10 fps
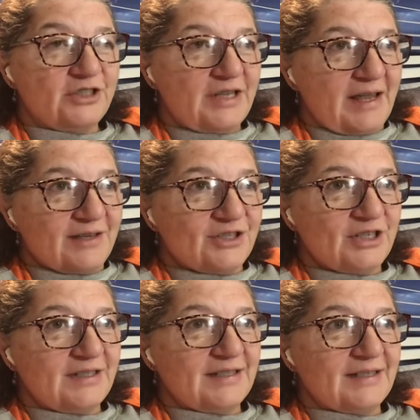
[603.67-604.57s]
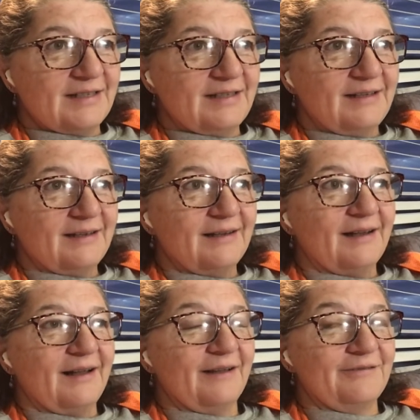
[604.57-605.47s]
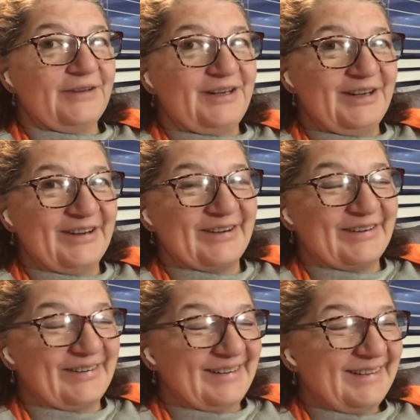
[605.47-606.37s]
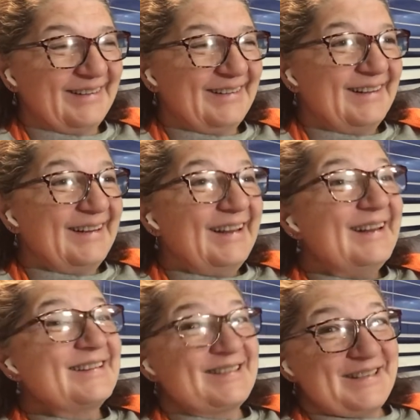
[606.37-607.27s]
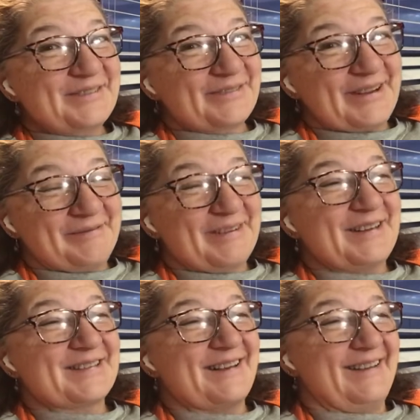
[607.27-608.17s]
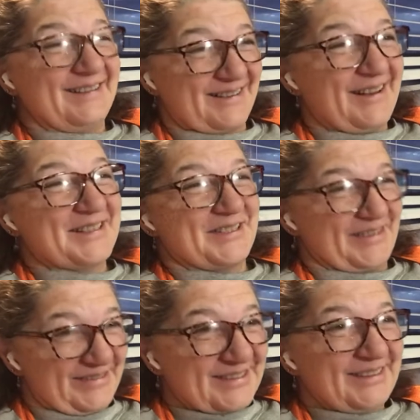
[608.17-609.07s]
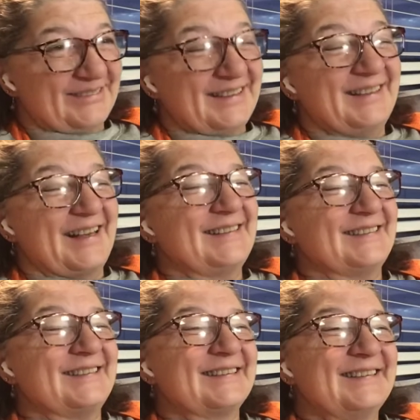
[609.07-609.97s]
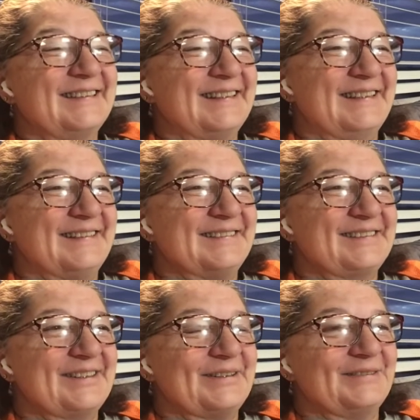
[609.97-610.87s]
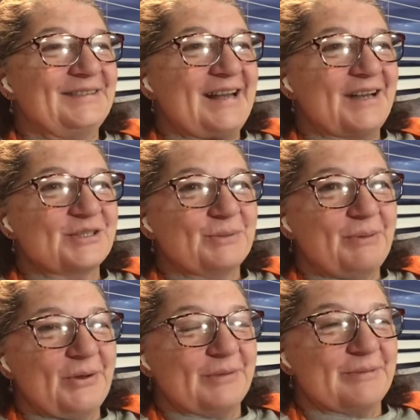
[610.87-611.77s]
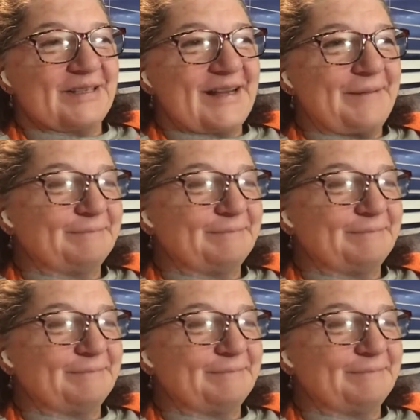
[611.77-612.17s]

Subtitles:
Day. She did a video. It's different, but it's awesome. I really, really liked it. So National Polar Bear Day.